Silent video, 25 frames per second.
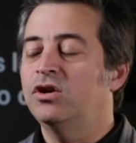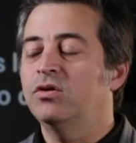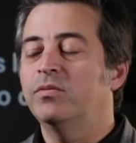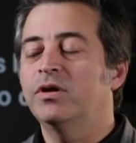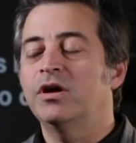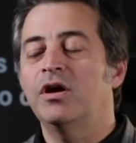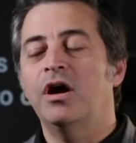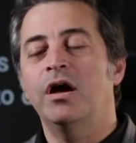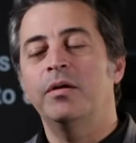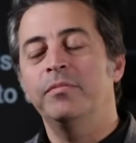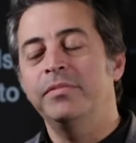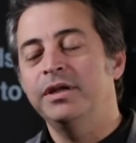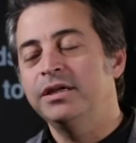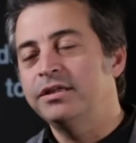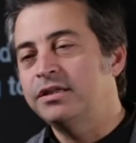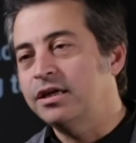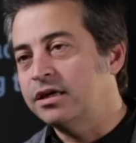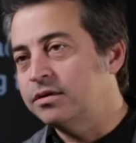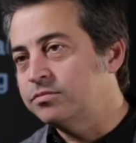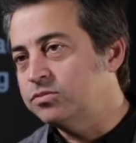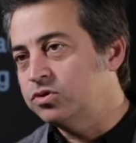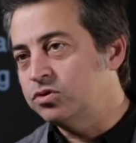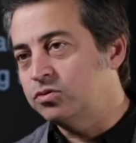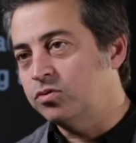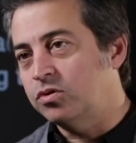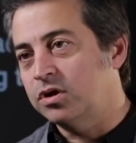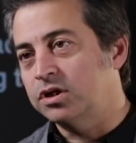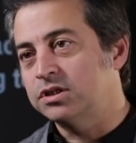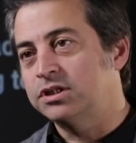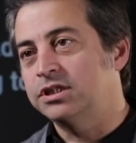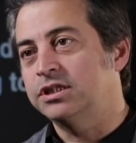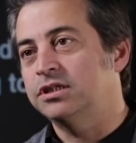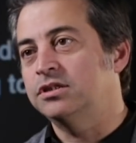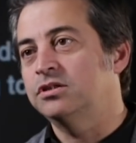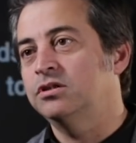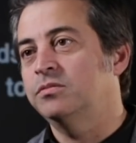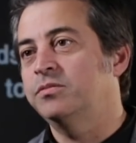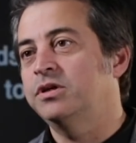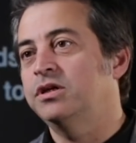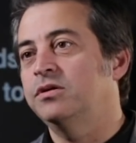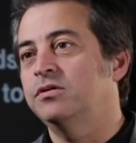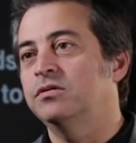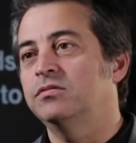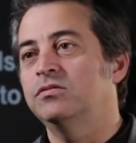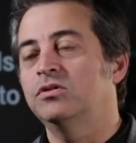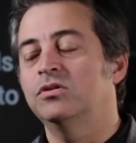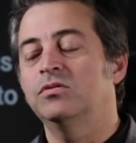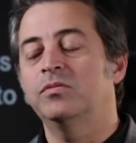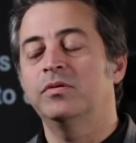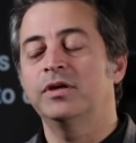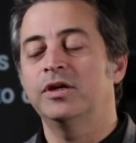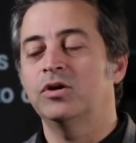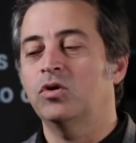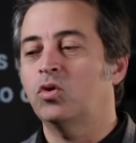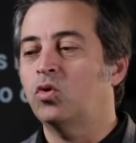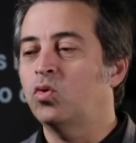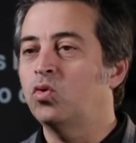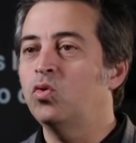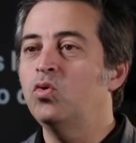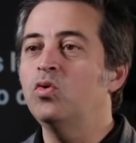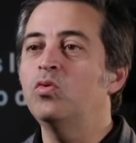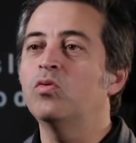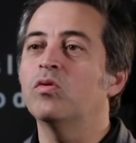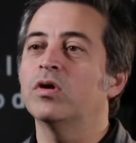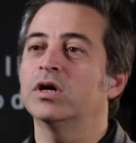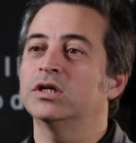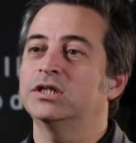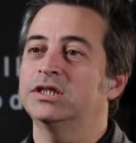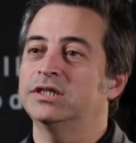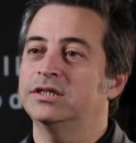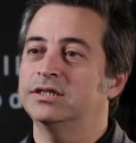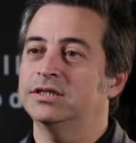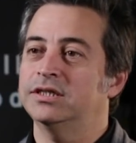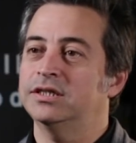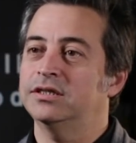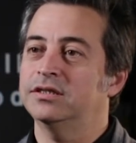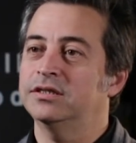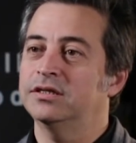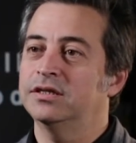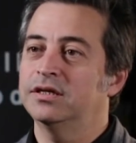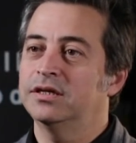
No matter how many times you watch it, no matter, no matter who watches it,